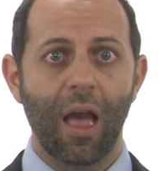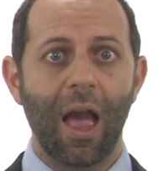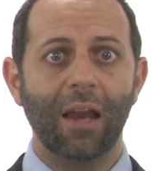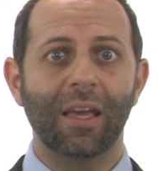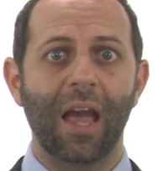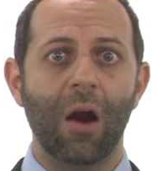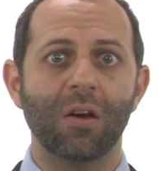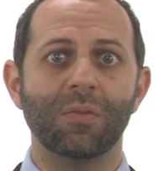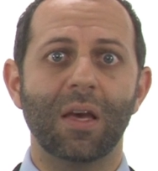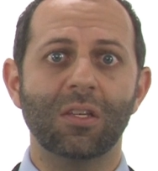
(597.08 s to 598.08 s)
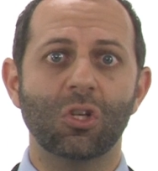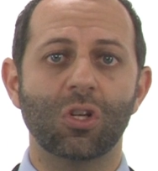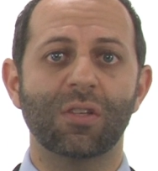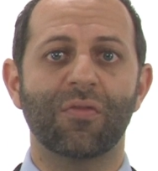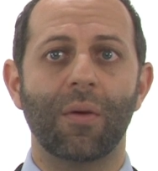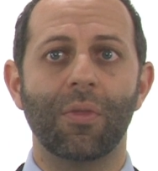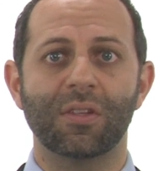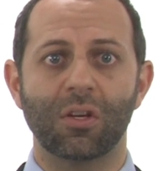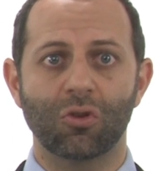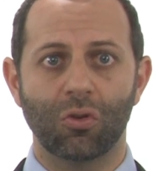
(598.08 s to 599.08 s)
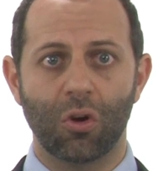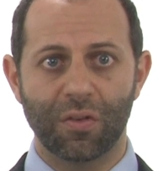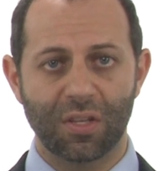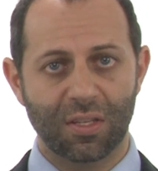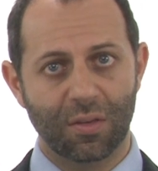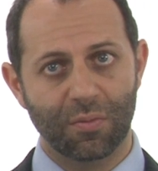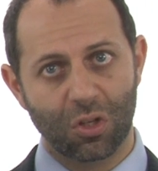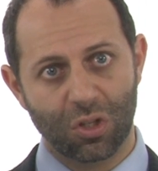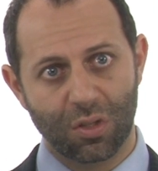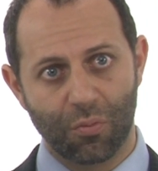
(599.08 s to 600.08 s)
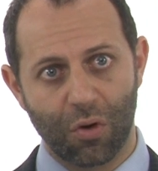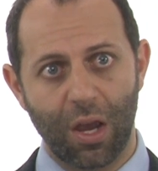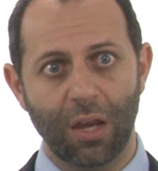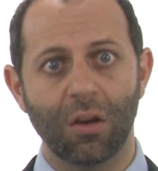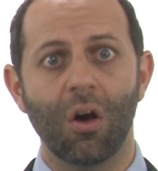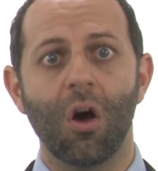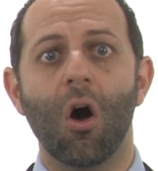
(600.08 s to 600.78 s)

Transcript: And it carries messages from the central nervous system, such as the brain,